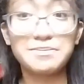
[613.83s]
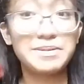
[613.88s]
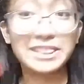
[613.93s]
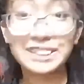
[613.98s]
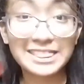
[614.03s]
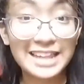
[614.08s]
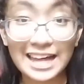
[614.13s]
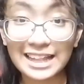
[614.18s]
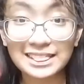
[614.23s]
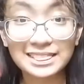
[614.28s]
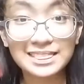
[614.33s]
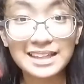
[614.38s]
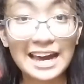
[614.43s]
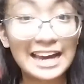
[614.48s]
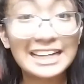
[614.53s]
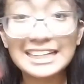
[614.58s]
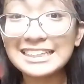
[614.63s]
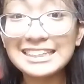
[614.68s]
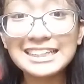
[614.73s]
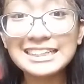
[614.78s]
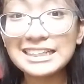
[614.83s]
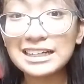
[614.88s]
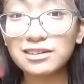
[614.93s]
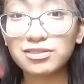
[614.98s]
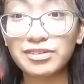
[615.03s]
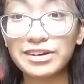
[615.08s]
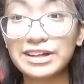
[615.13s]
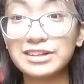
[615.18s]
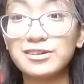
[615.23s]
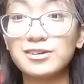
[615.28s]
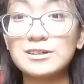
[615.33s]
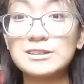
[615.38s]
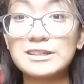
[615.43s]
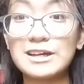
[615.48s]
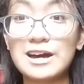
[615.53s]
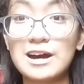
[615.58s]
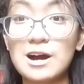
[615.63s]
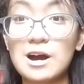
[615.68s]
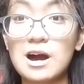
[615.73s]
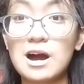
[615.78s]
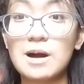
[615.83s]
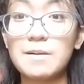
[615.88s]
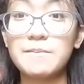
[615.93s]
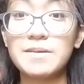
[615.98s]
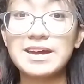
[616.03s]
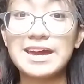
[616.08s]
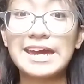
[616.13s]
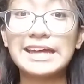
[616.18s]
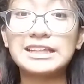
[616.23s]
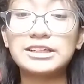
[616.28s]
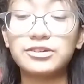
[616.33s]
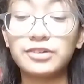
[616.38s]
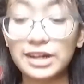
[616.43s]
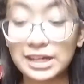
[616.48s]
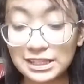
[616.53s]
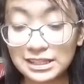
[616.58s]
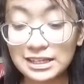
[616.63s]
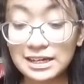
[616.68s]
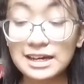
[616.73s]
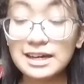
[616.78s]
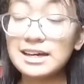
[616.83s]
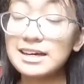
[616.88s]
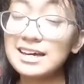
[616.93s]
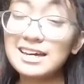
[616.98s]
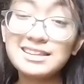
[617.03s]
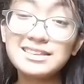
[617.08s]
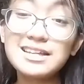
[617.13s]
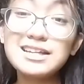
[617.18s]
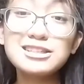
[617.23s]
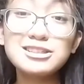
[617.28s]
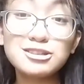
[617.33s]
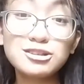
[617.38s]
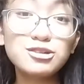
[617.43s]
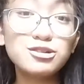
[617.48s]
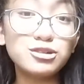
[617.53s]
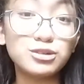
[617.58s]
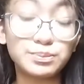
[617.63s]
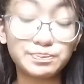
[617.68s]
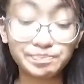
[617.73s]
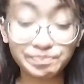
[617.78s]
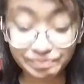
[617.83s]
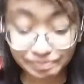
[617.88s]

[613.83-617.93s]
But not. I did not fail on my 8th grade, and that's cool.